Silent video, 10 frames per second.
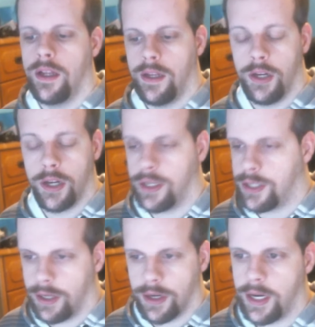You're
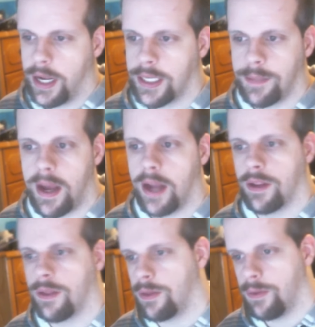still going to expect
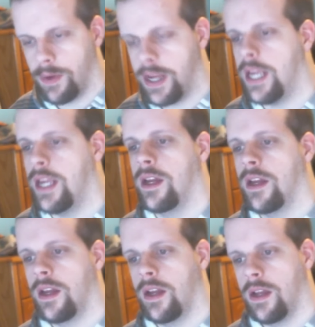three
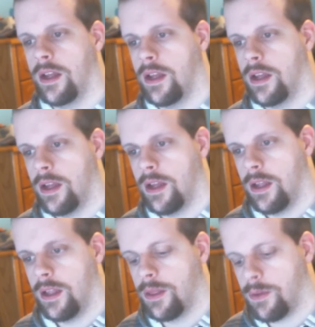
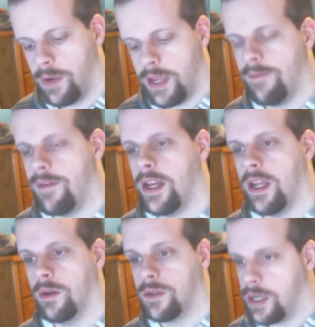three
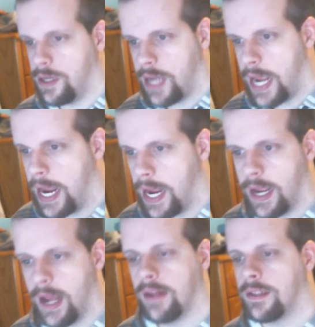videos a day
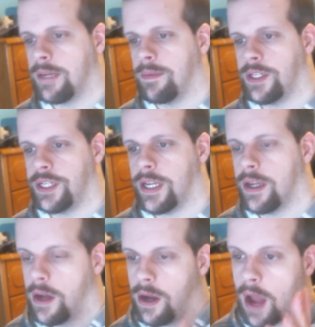on TPG.
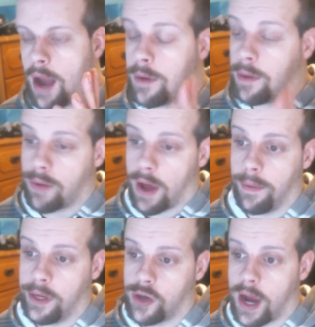I'm going to probably
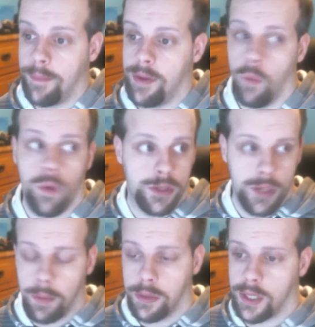drop it once
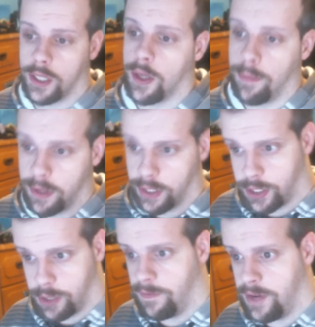Double starts uploading
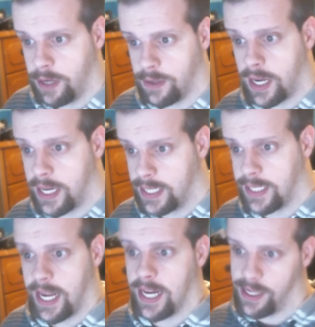two videos on his
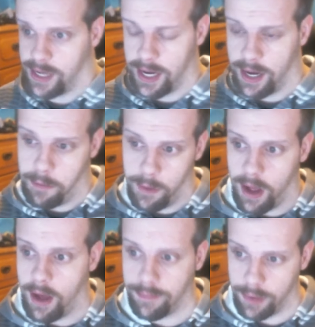side, and then we'll
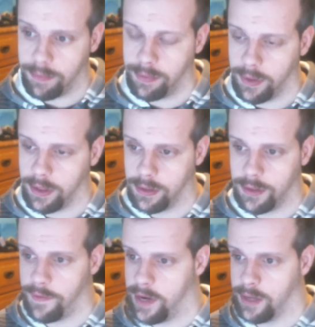up upload two
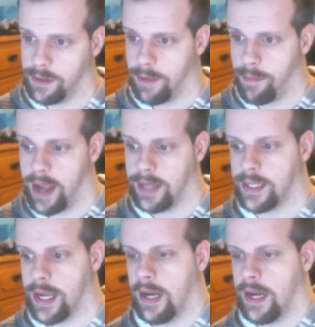videos on my side.